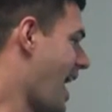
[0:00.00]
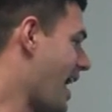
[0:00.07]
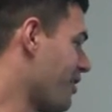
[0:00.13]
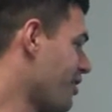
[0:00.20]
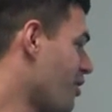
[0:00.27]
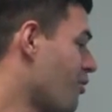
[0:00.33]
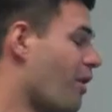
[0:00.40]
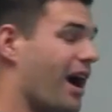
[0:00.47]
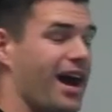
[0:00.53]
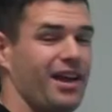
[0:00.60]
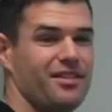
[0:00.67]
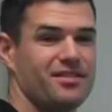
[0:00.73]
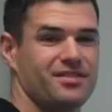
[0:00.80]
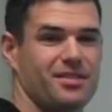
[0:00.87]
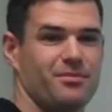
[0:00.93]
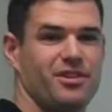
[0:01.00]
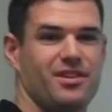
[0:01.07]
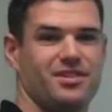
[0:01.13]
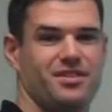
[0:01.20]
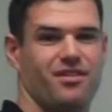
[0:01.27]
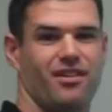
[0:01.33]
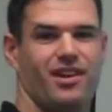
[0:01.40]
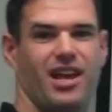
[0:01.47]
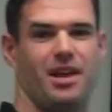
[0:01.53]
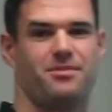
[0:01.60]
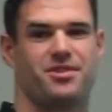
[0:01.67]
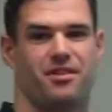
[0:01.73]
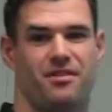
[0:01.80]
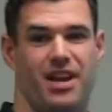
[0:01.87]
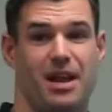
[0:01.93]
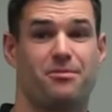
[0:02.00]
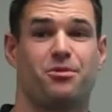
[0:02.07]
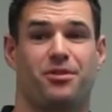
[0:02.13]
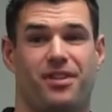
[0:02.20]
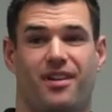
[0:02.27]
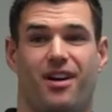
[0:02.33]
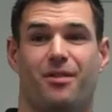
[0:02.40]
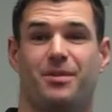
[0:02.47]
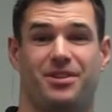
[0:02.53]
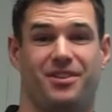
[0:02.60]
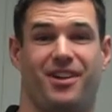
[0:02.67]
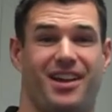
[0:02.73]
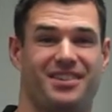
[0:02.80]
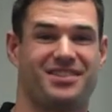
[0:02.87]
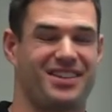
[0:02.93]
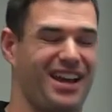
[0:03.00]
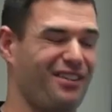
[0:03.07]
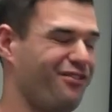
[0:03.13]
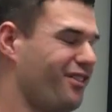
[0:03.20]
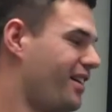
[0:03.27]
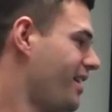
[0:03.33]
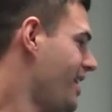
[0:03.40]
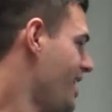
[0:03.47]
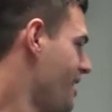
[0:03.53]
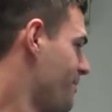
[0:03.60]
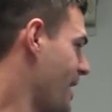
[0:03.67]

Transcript: I don't know why some of these yoga names are named what they are, but they're, it's kind of fun.